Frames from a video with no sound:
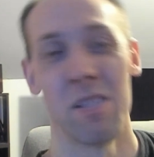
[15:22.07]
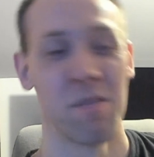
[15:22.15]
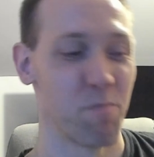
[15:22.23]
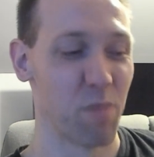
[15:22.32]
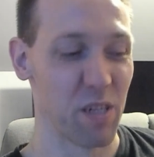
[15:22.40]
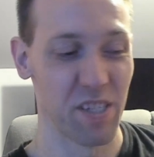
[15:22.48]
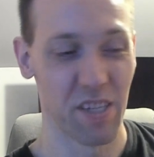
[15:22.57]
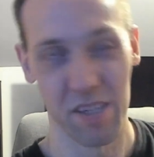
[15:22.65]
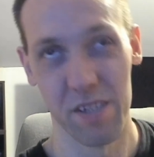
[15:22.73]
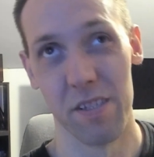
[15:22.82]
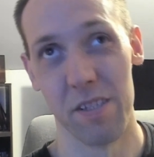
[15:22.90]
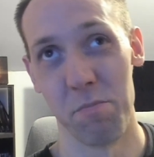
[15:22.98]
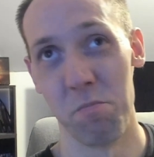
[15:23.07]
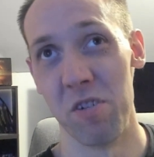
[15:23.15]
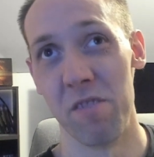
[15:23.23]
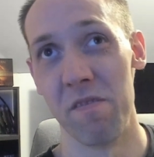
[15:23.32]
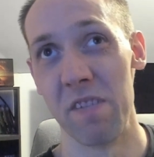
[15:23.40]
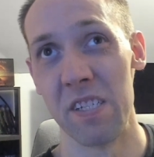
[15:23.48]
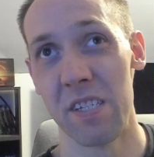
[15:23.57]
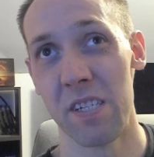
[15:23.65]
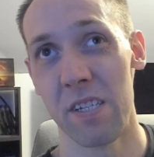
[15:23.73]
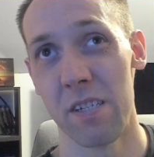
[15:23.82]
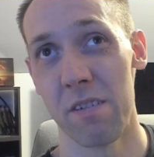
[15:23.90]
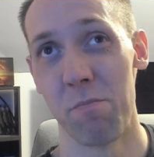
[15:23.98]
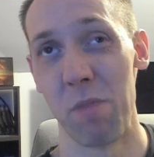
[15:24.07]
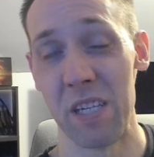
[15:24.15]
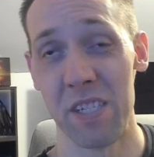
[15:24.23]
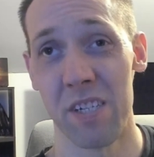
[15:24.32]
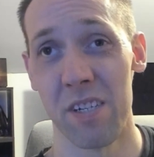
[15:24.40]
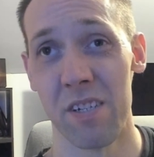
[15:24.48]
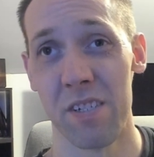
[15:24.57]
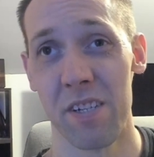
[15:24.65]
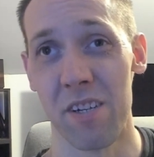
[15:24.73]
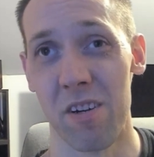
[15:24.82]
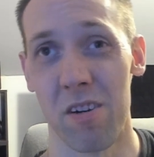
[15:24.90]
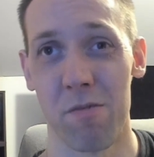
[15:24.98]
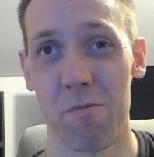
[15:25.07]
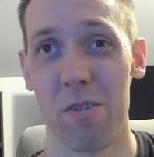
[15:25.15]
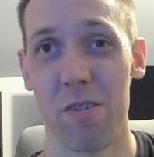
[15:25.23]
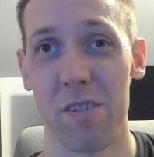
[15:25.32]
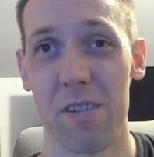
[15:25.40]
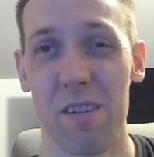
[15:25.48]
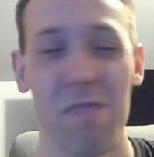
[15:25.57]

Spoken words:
Basically, the movies based on Star Wars.